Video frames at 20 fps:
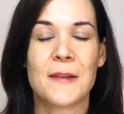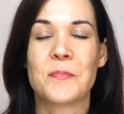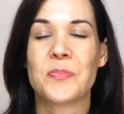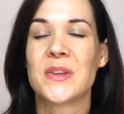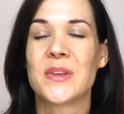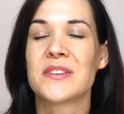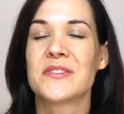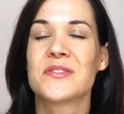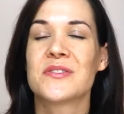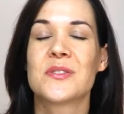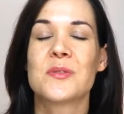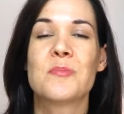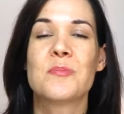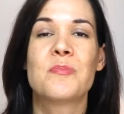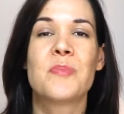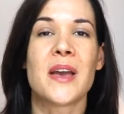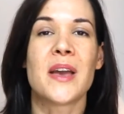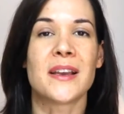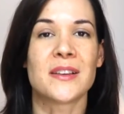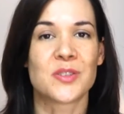This is the
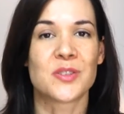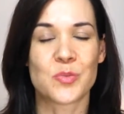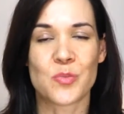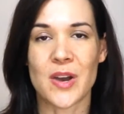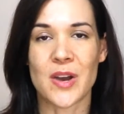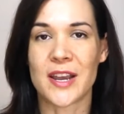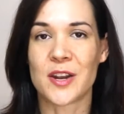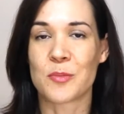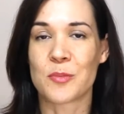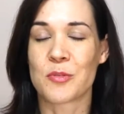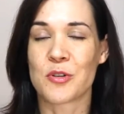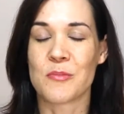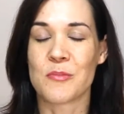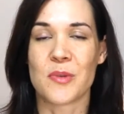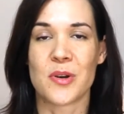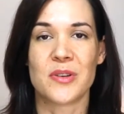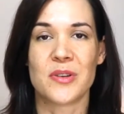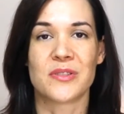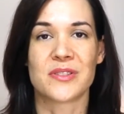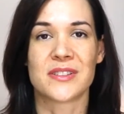best way to
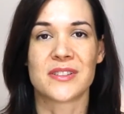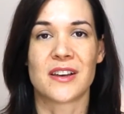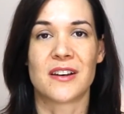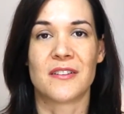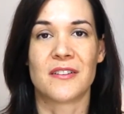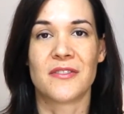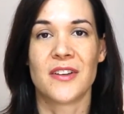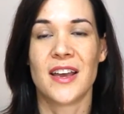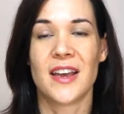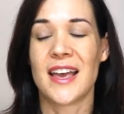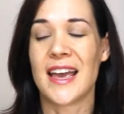promote yourself.